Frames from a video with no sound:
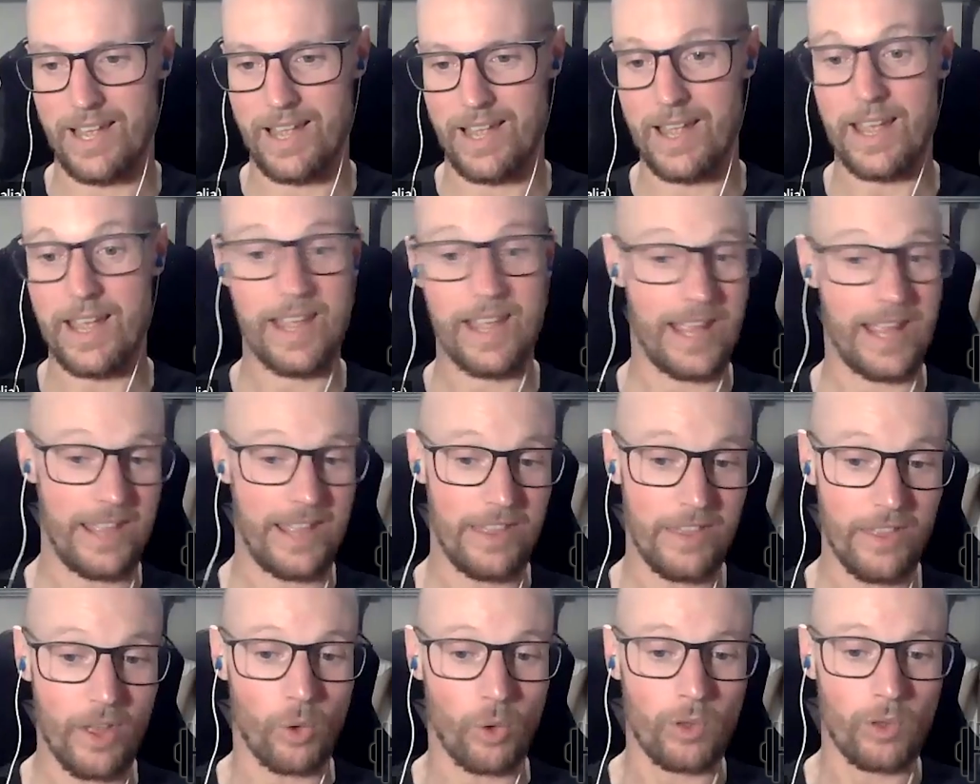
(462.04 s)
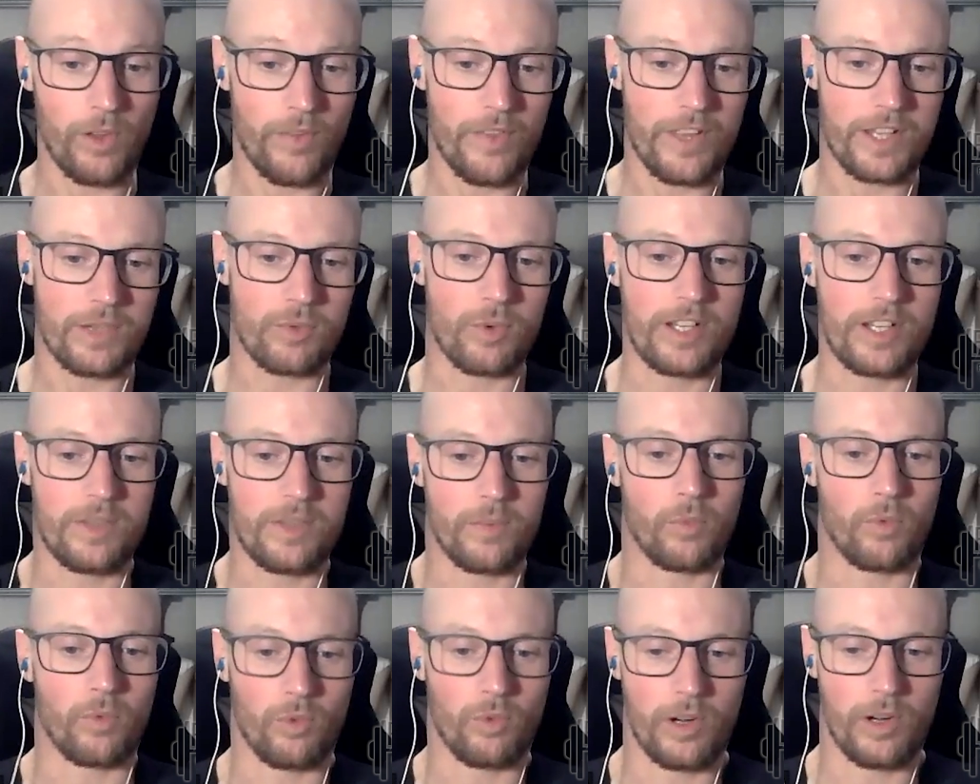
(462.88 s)
in all of this
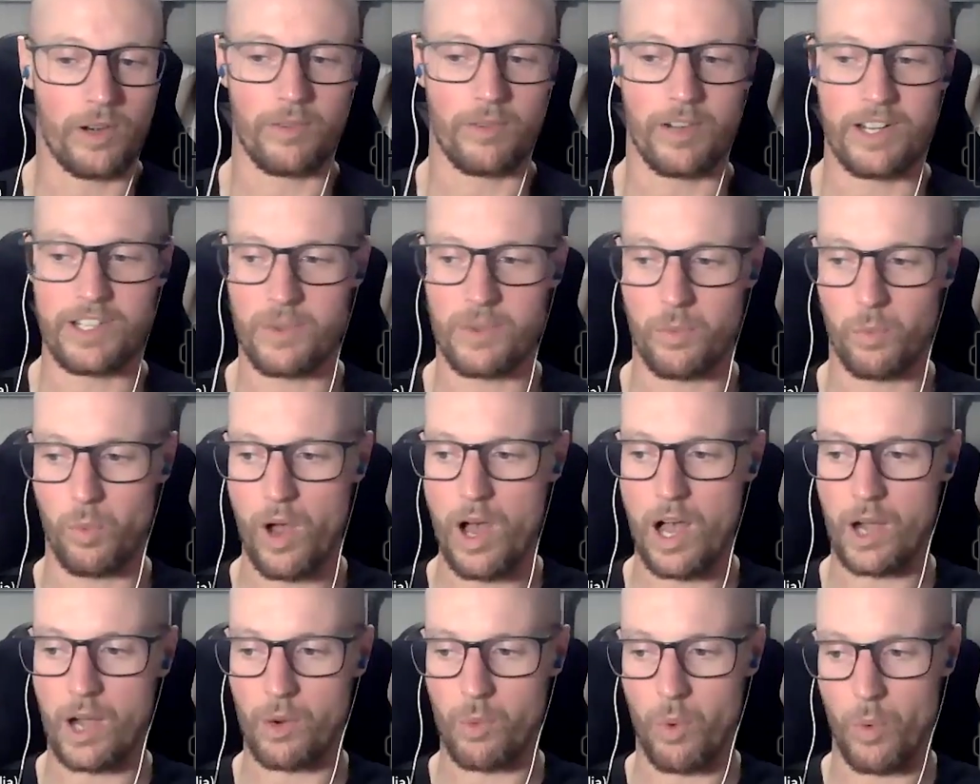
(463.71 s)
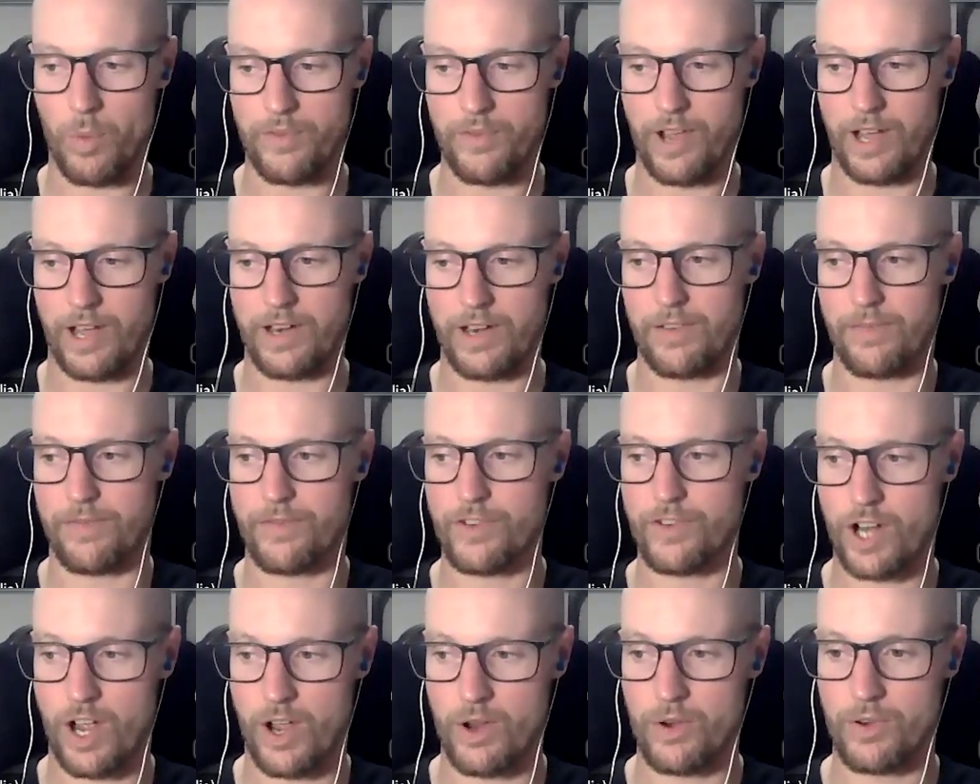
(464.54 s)
recent work, what we've kind of
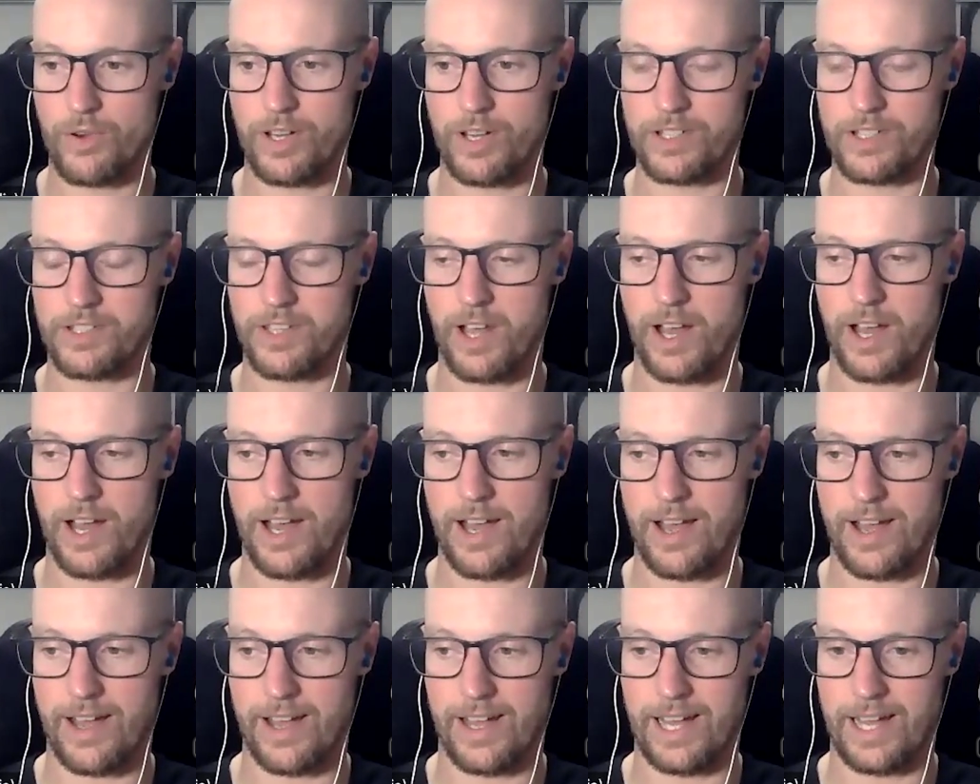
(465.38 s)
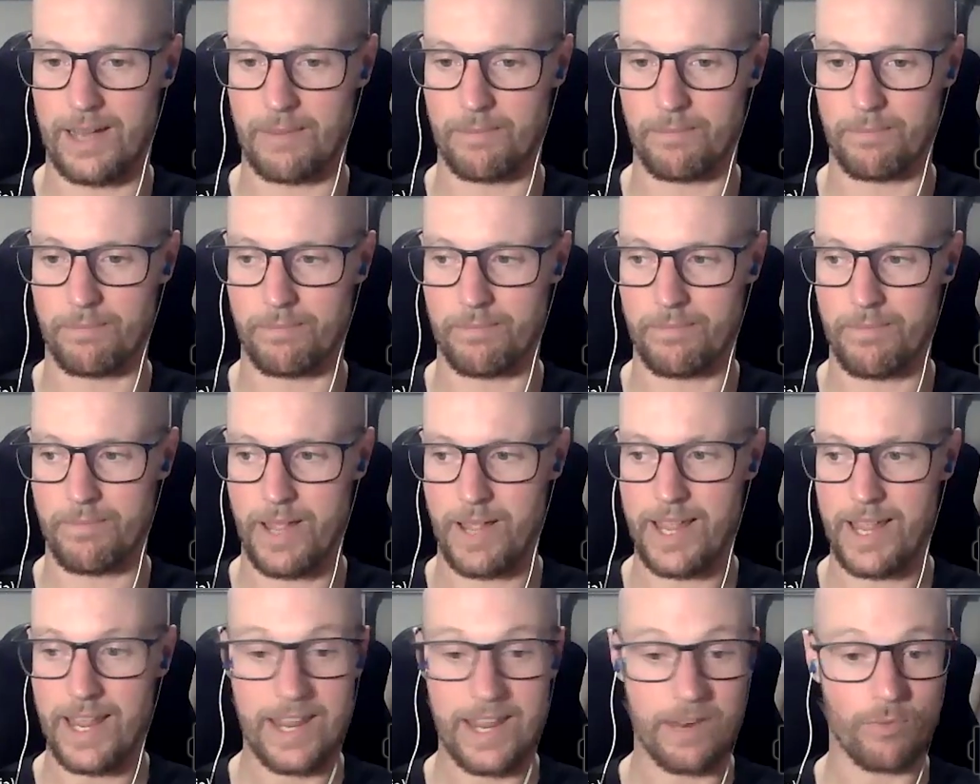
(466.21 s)
shown is that
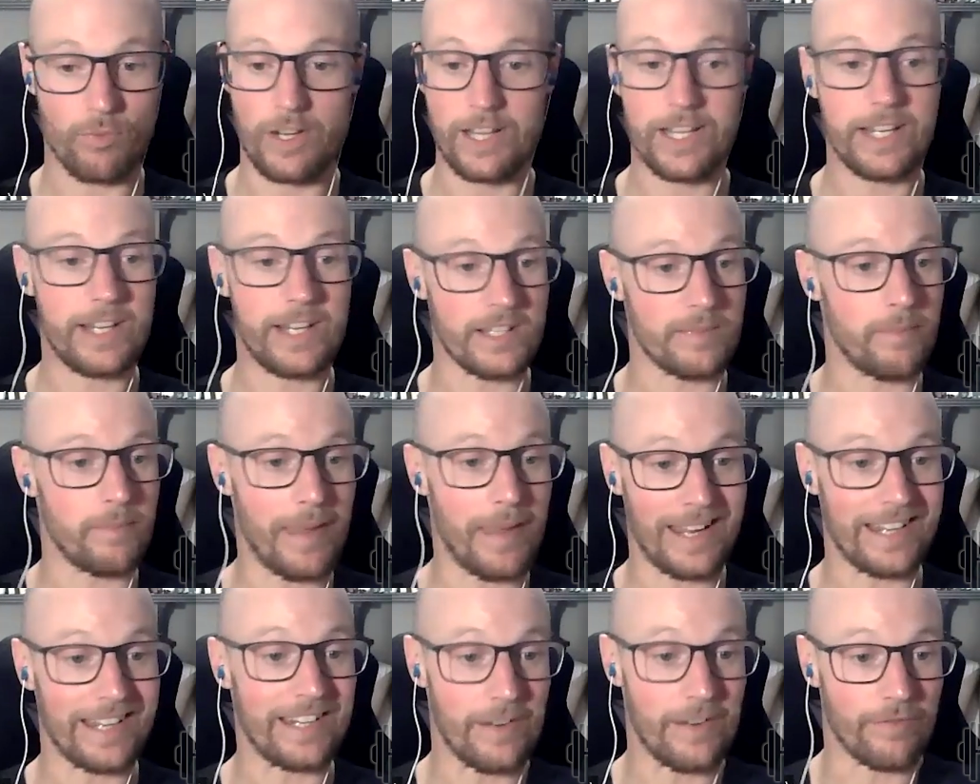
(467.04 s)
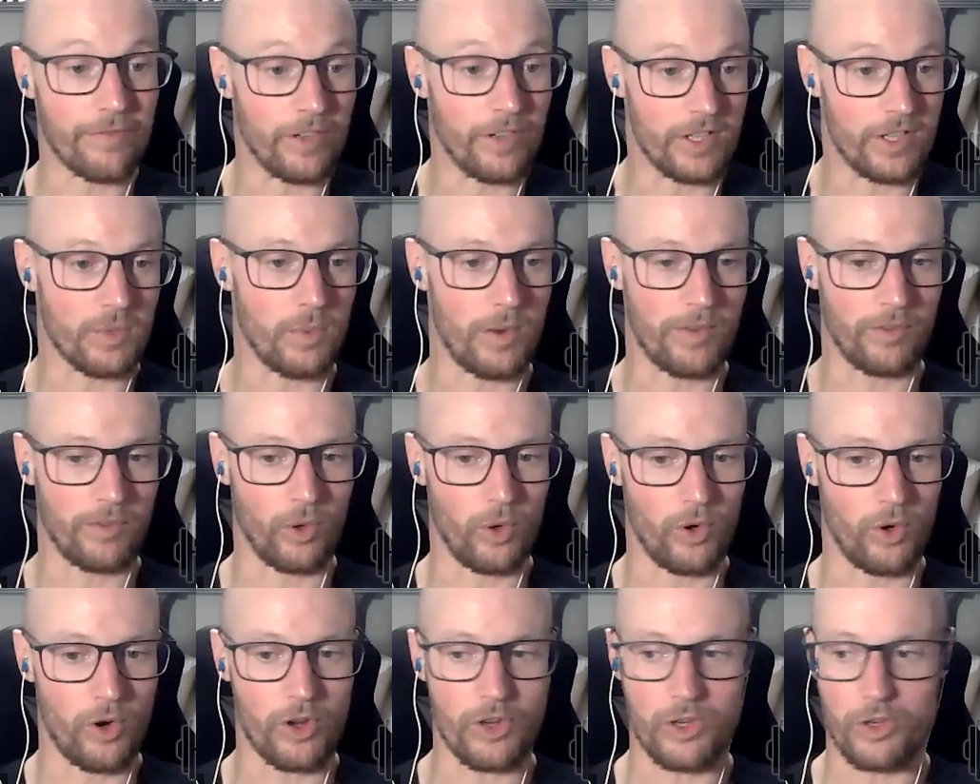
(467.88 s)
it really doesn't make a difference
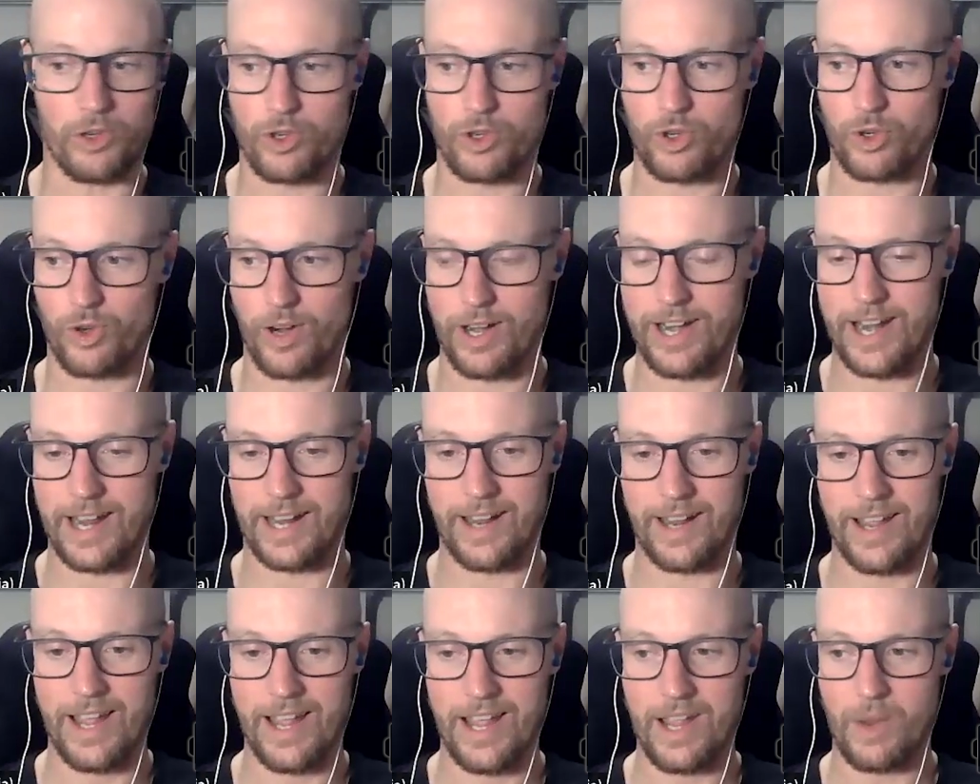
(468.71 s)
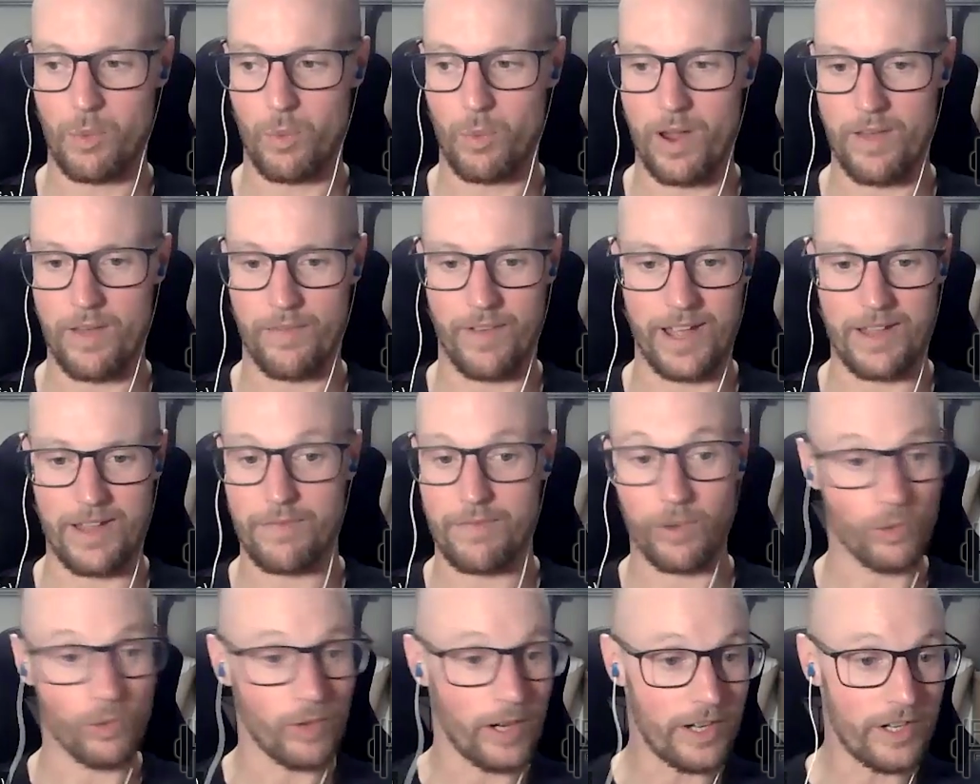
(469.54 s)
whether or not you're training with a
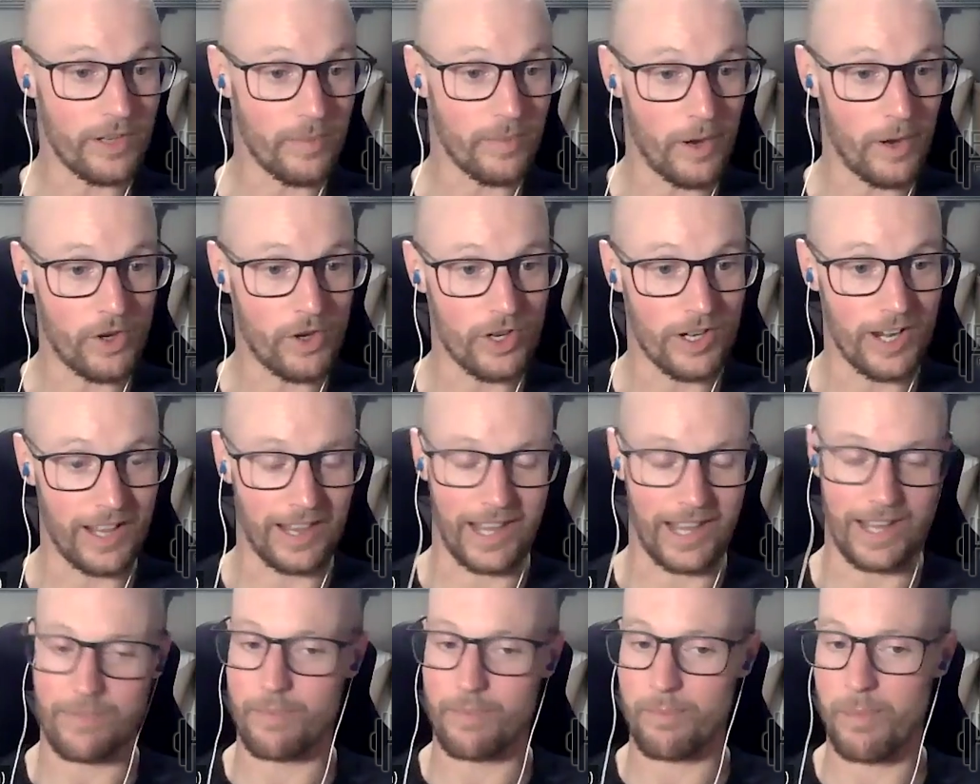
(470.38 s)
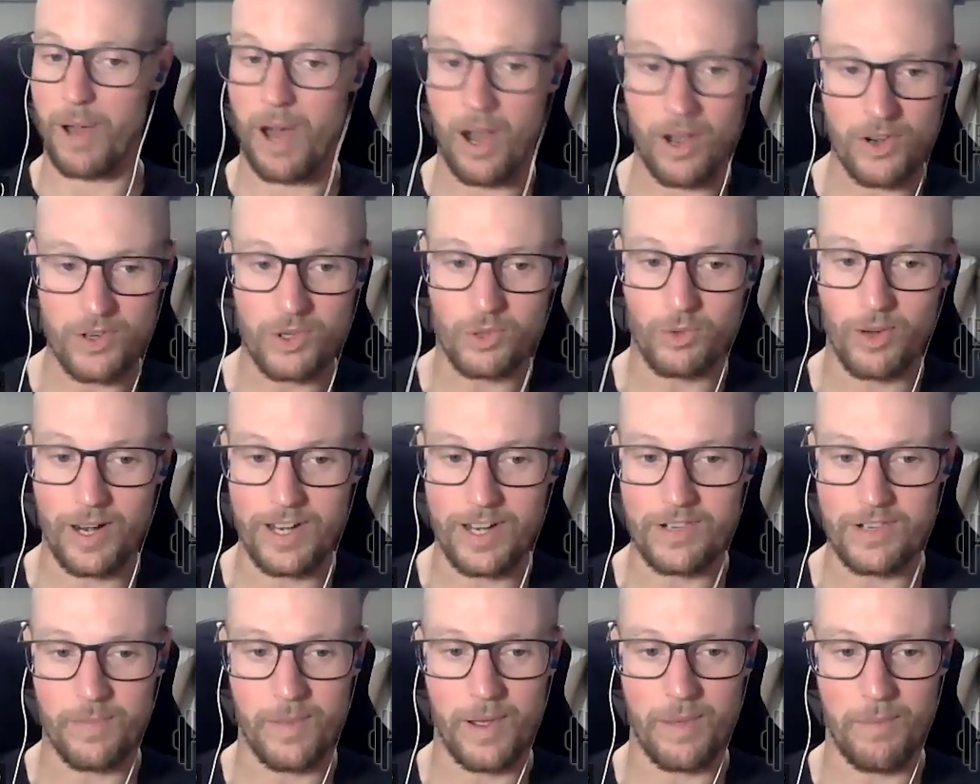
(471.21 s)
full range of motion, a lengthened partial
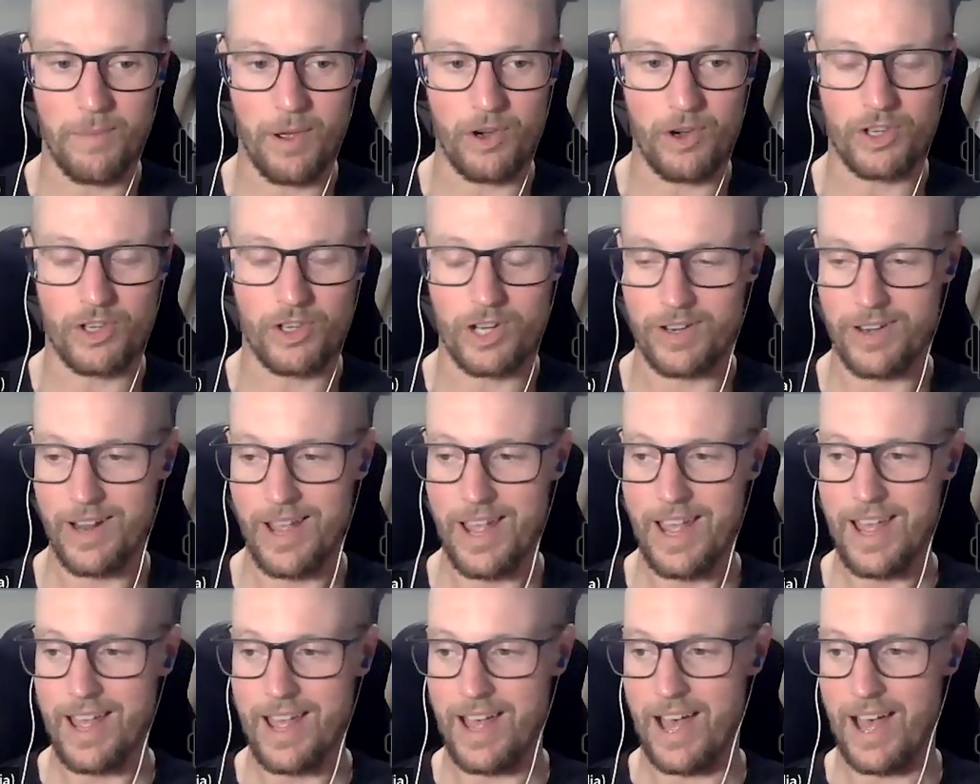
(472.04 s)
range of motion.